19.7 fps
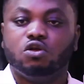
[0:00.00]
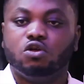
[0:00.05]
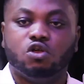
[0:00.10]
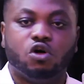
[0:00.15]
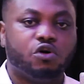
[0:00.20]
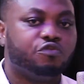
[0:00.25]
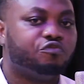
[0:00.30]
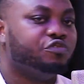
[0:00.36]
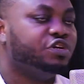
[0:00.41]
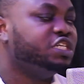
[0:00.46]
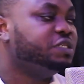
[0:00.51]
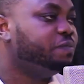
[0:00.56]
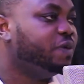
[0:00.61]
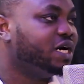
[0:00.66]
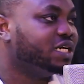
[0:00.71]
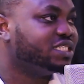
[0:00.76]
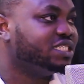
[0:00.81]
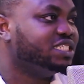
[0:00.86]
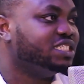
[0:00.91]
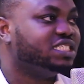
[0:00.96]
long range
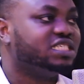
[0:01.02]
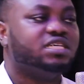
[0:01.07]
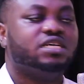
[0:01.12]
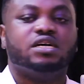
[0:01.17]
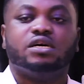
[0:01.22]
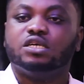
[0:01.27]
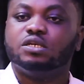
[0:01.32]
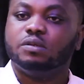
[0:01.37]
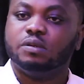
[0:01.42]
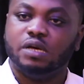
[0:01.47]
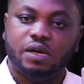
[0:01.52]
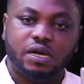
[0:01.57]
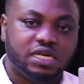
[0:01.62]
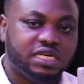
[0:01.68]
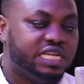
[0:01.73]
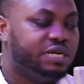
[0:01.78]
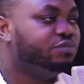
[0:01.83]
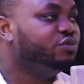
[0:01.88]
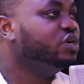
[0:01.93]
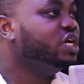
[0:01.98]
passes.
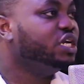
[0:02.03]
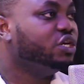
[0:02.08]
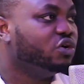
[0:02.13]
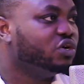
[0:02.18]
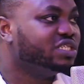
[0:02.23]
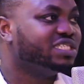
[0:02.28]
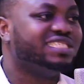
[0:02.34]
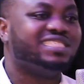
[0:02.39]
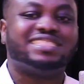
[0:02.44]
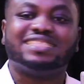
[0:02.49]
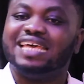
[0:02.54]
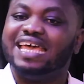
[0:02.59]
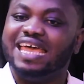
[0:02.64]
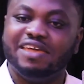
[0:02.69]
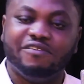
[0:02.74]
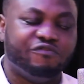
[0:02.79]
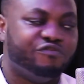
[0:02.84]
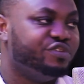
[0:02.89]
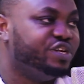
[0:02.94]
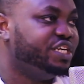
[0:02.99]
De Bruyne does it
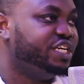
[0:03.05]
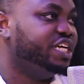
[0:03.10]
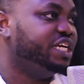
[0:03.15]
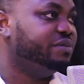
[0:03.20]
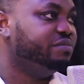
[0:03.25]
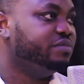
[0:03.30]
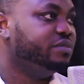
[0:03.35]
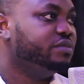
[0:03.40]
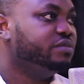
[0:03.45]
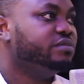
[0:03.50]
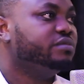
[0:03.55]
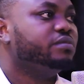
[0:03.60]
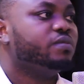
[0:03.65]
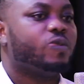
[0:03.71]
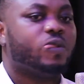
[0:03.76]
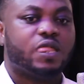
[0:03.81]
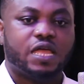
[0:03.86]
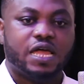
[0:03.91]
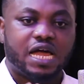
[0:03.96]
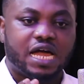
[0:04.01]
every game.
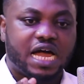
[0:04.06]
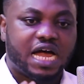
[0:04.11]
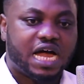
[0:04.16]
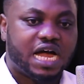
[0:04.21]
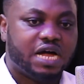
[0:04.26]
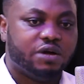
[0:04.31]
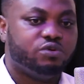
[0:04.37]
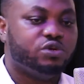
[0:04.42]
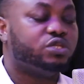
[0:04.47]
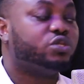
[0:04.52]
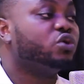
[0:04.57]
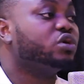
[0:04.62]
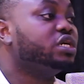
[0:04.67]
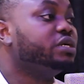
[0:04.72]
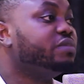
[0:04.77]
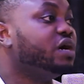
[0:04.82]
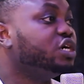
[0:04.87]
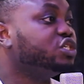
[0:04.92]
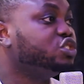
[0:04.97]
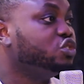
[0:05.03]
Are we talking
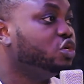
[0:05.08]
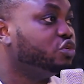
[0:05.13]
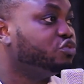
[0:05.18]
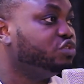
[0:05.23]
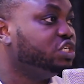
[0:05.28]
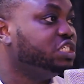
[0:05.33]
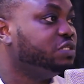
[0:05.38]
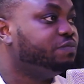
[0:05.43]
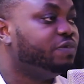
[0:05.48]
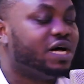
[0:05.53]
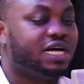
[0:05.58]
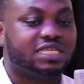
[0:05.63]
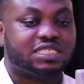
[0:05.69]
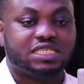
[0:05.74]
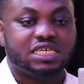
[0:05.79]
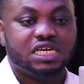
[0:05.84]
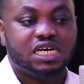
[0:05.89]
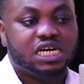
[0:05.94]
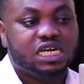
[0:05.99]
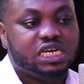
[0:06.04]
about short range
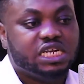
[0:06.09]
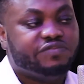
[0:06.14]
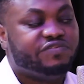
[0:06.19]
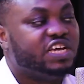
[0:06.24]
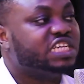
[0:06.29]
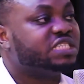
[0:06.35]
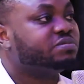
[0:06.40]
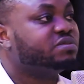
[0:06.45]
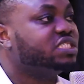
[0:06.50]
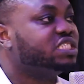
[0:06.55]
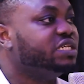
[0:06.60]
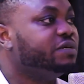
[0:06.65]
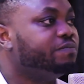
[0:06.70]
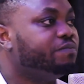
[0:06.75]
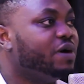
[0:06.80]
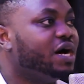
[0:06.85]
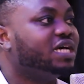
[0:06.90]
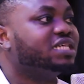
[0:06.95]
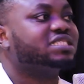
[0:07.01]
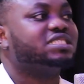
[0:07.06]
pass, defense splitting
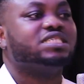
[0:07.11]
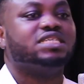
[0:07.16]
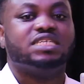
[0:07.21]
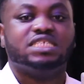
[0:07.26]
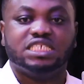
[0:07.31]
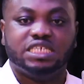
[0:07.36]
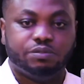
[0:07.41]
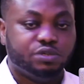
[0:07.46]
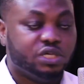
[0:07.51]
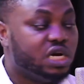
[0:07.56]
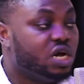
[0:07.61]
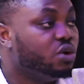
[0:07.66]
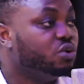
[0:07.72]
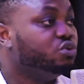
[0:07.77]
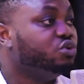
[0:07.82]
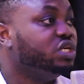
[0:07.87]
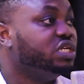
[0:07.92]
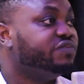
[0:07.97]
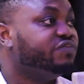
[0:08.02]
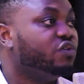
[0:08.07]
pass? De Bruyne will
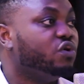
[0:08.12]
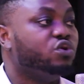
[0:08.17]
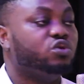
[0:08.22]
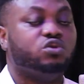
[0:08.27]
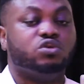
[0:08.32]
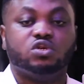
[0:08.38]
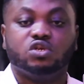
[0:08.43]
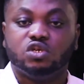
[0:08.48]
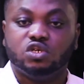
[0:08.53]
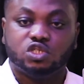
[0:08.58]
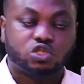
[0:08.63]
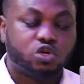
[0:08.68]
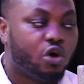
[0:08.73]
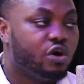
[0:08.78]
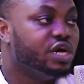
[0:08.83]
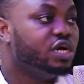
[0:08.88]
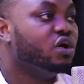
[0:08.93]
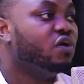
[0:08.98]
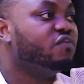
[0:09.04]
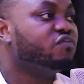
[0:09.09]
do it for you.
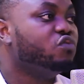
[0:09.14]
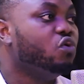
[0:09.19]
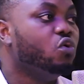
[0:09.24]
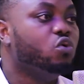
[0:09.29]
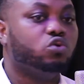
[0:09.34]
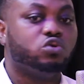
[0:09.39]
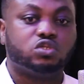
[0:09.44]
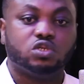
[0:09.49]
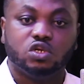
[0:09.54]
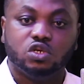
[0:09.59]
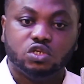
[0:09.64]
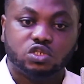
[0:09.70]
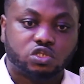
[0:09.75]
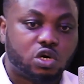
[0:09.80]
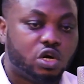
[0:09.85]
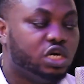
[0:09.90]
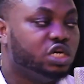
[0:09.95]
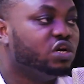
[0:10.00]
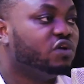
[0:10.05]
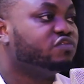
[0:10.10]
Scoring of goals,
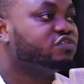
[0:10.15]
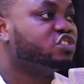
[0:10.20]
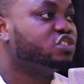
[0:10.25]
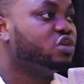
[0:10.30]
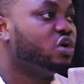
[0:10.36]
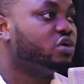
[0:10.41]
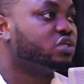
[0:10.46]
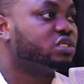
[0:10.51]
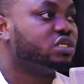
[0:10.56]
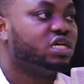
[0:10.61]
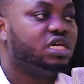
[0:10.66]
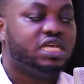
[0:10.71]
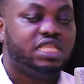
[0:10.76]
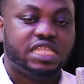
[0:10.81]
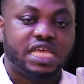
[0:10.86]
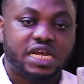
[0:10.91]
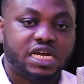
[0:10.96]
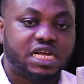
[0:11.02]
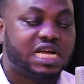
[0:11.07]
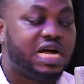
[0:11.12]
scoring of shot,
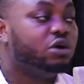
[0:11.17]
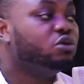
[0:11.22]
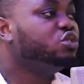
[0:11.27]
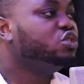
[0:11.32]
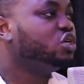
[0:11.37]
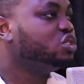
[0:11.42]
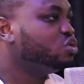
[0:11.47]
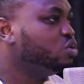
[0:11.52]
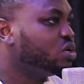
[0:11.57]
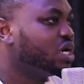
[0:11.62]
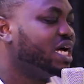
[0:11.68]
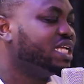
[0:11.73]
technical. Just look